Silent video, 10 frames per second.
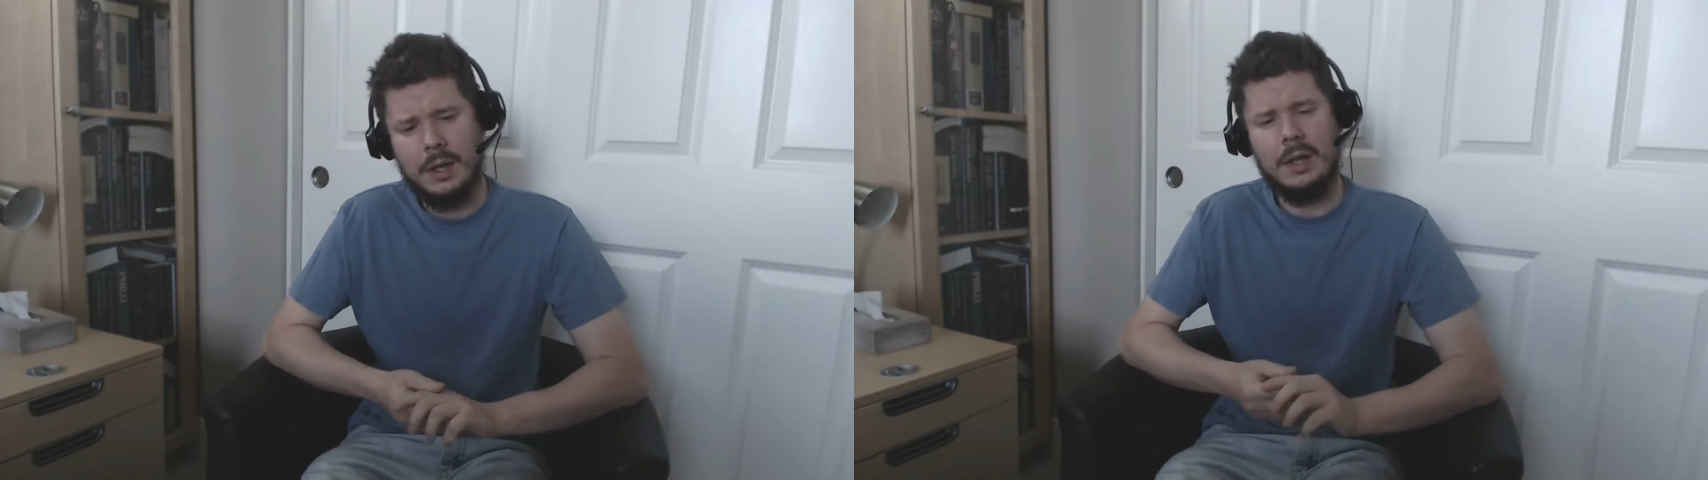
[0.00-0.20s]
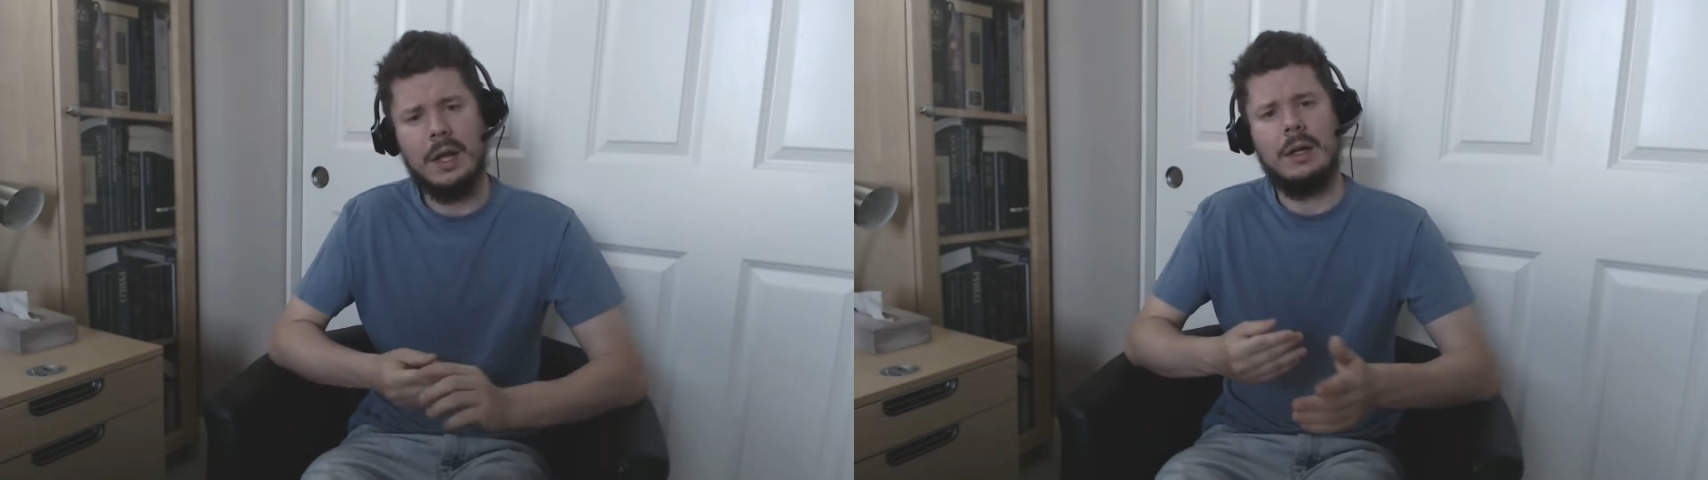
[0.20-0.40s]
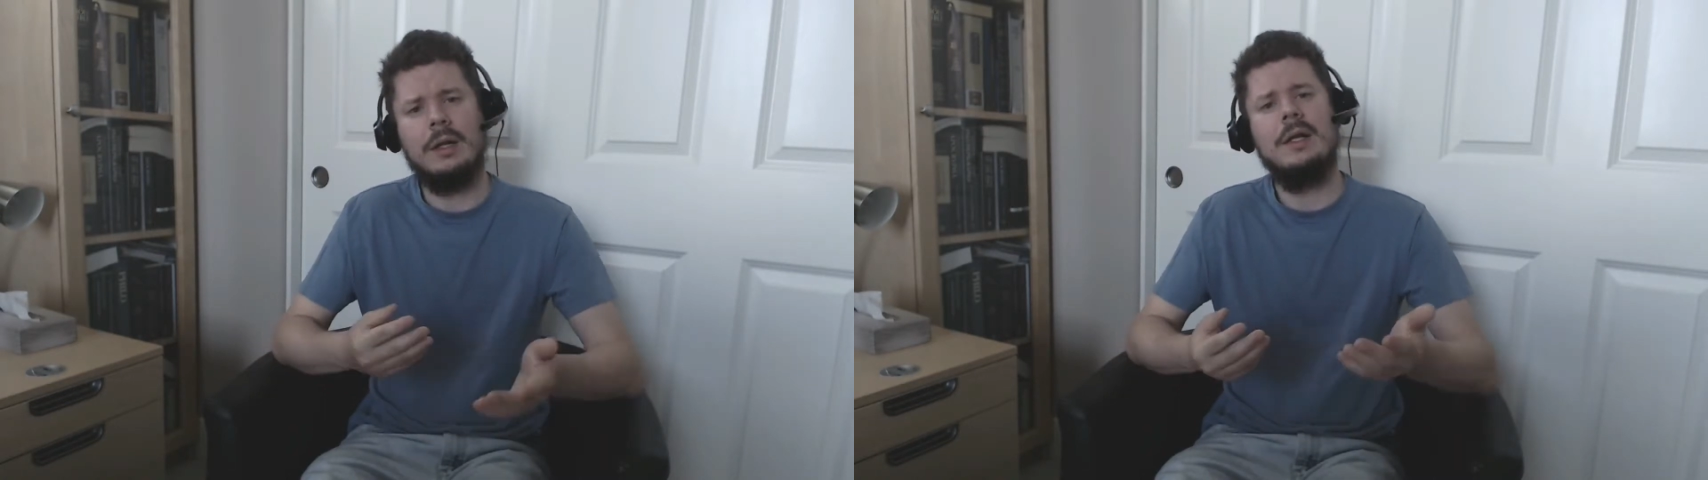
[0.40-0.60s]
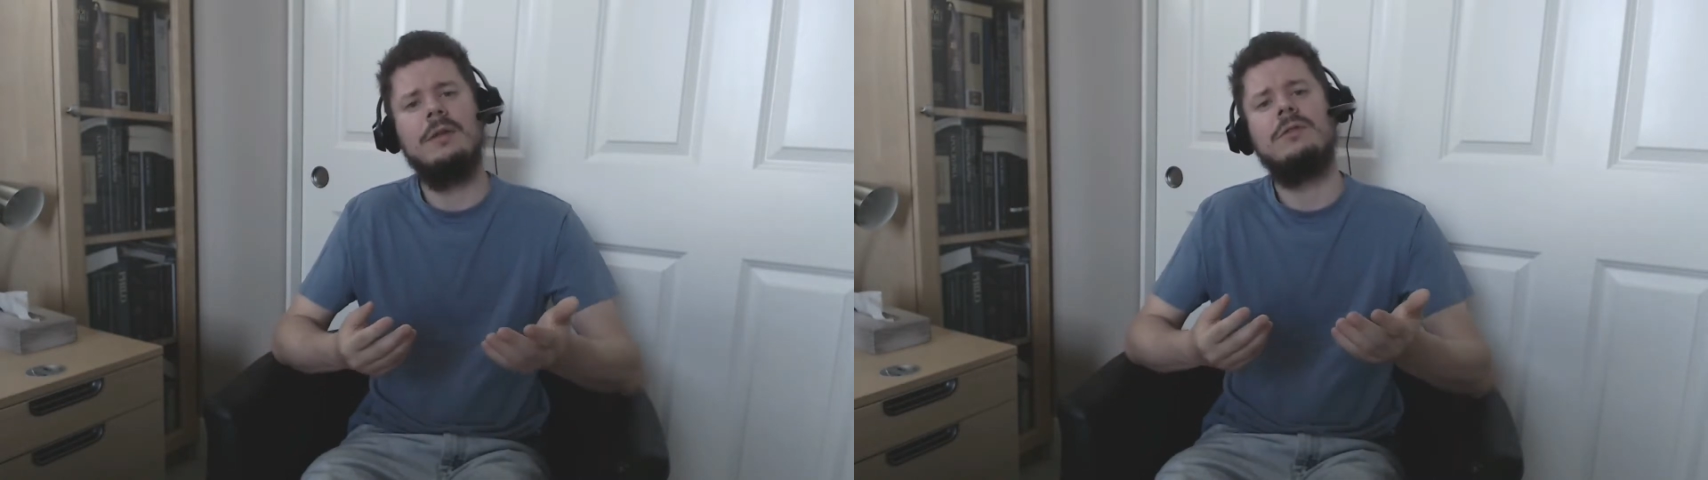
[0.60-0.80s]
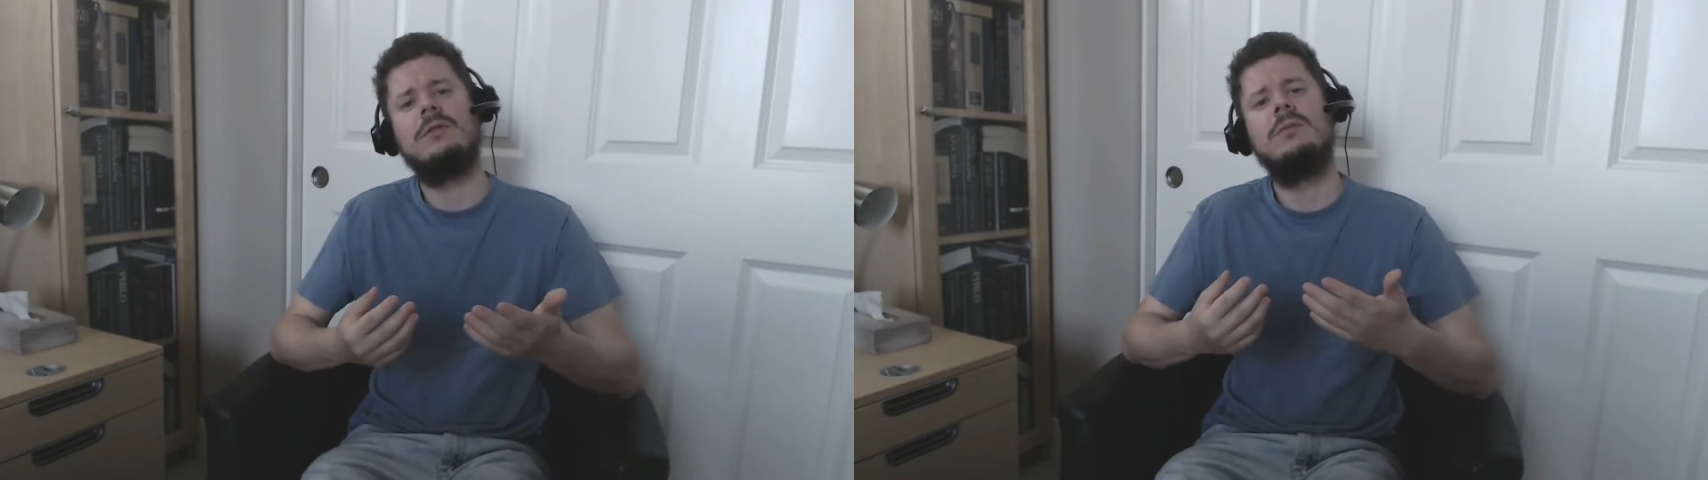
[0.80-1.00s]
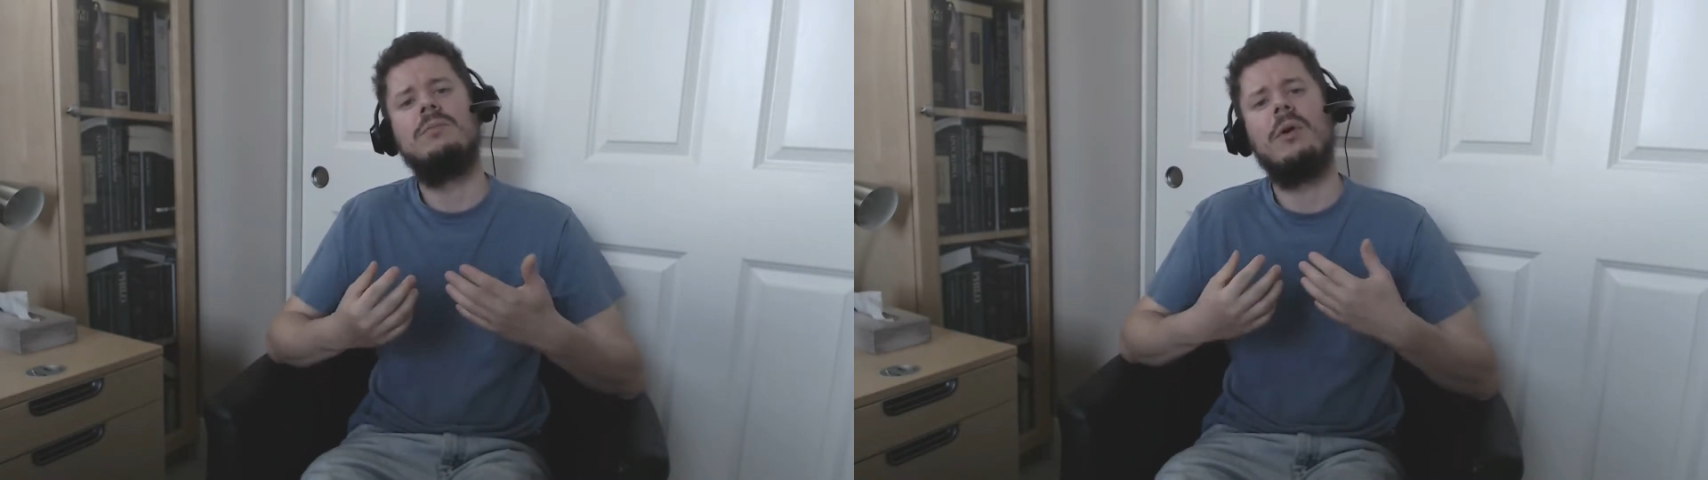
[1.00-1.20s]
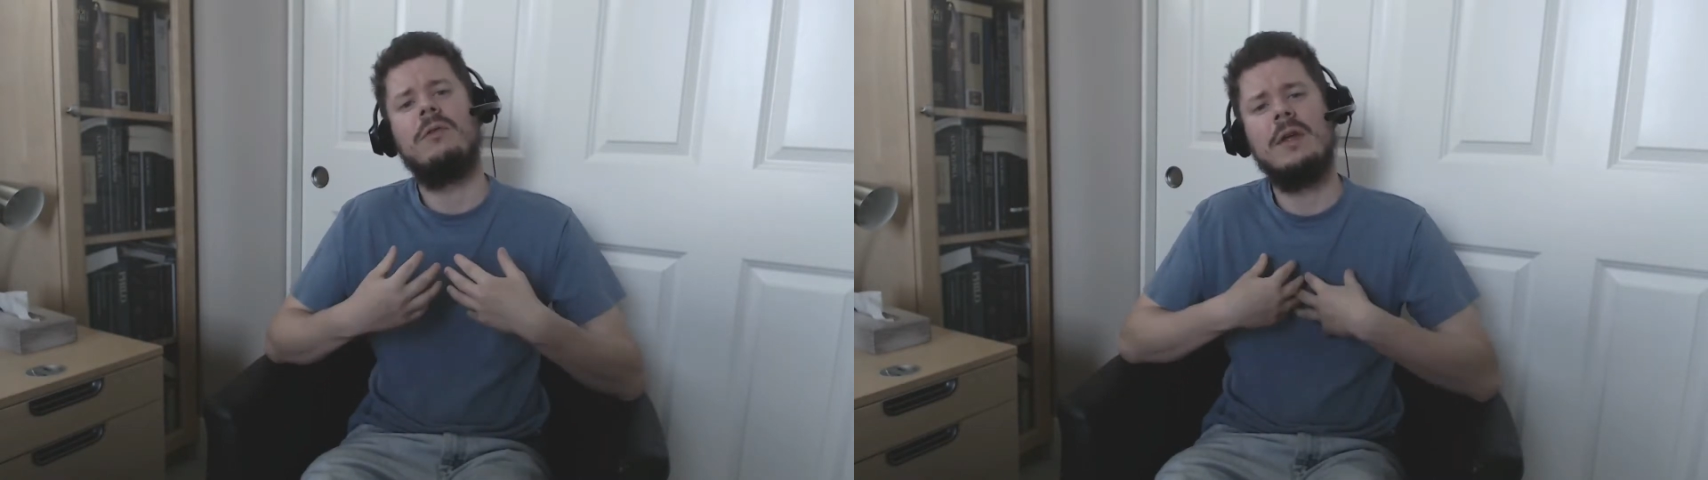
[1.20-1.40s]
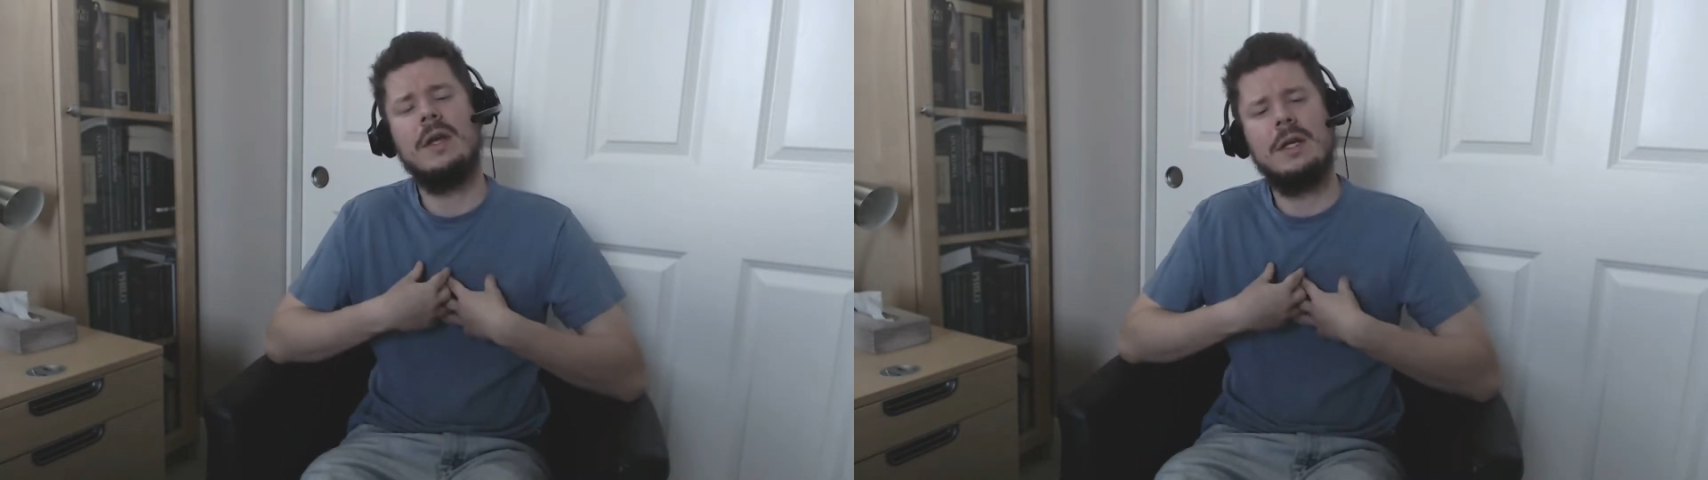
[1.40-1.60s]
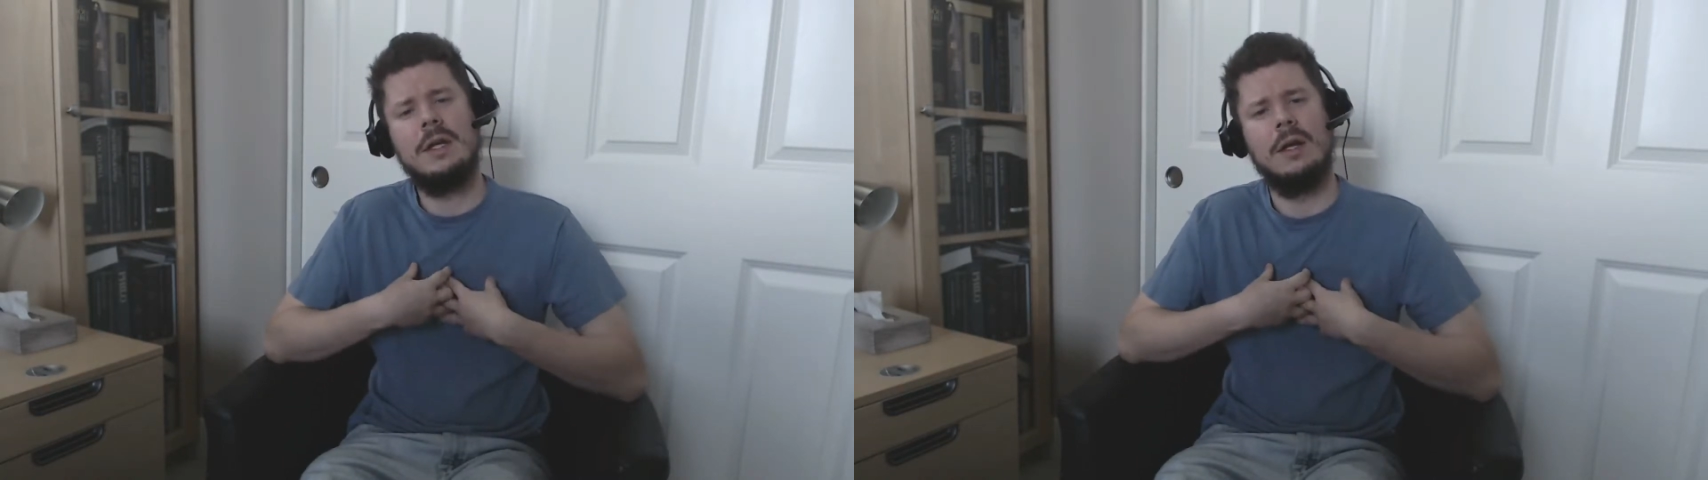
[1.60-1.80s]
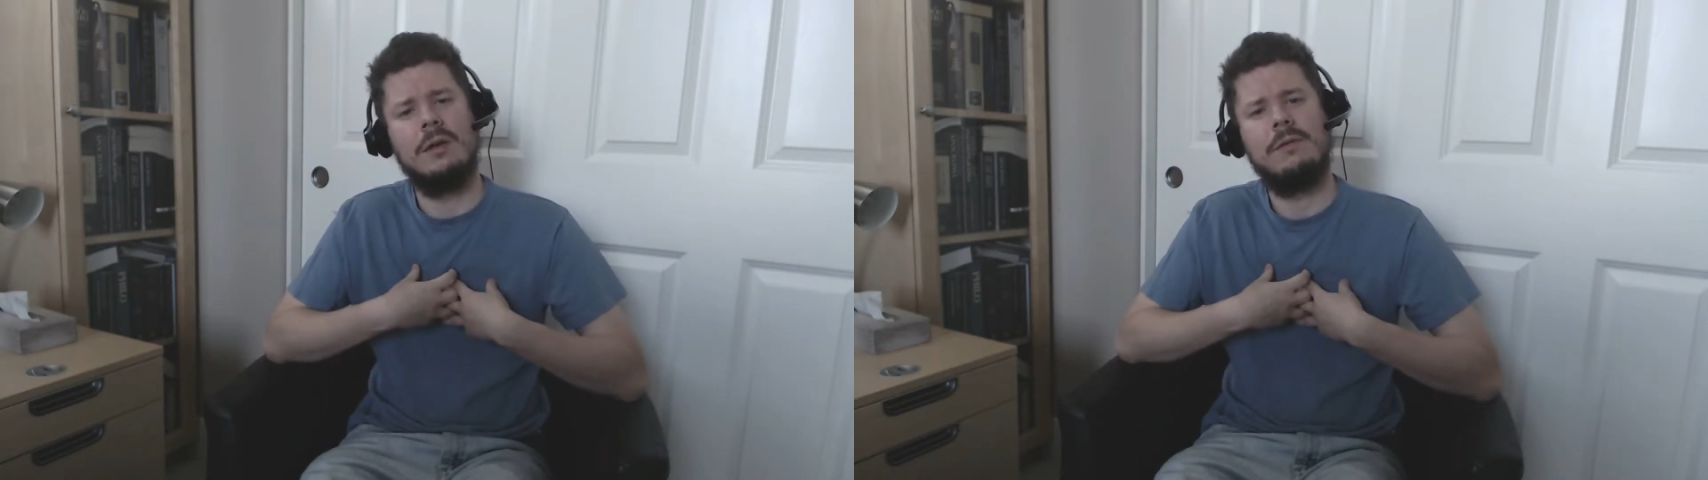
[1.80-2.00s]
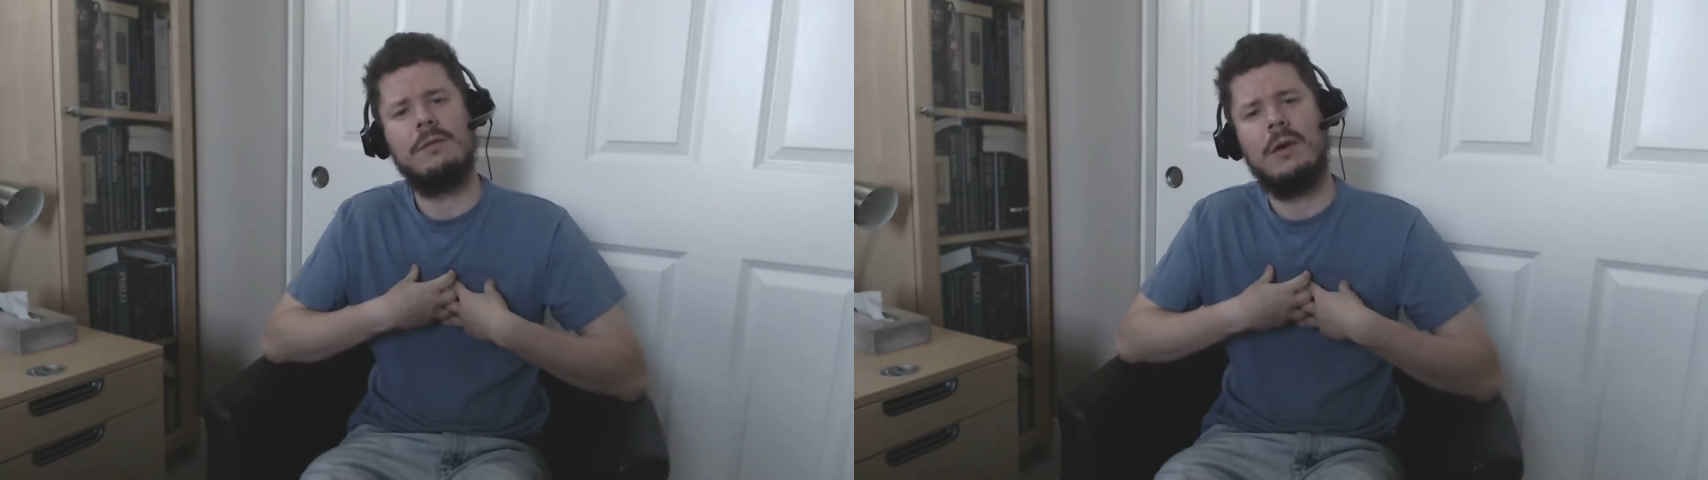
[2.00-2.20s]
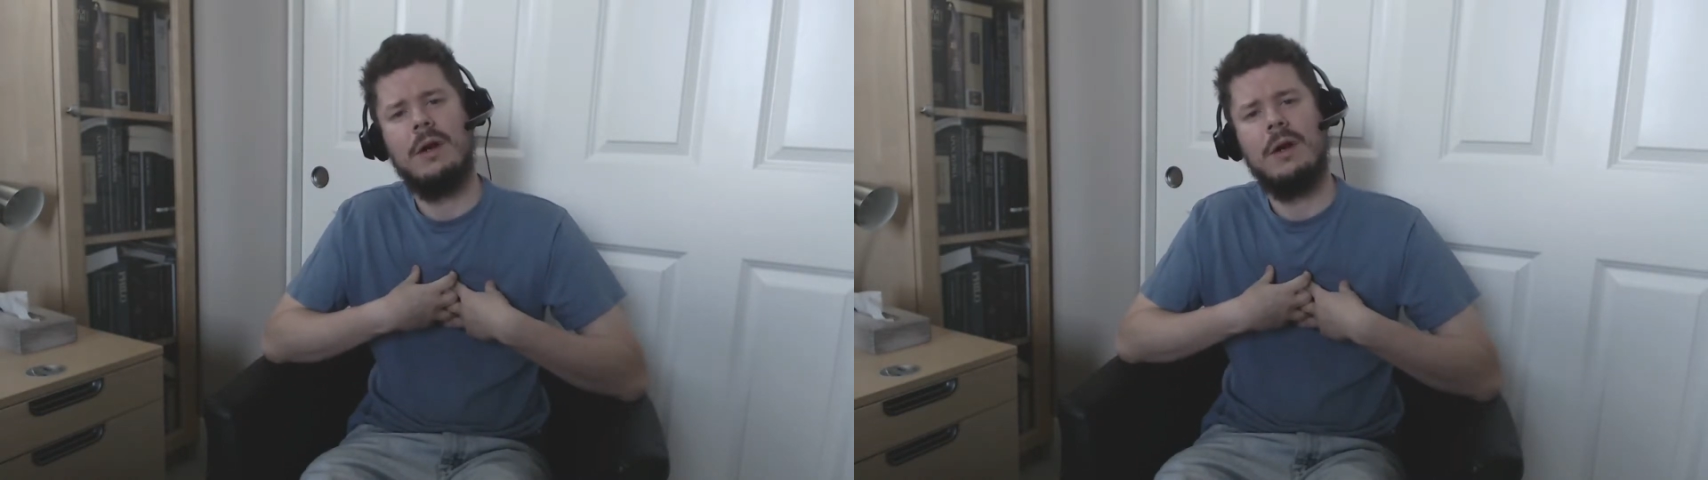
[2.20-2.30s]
that needs to partake in us for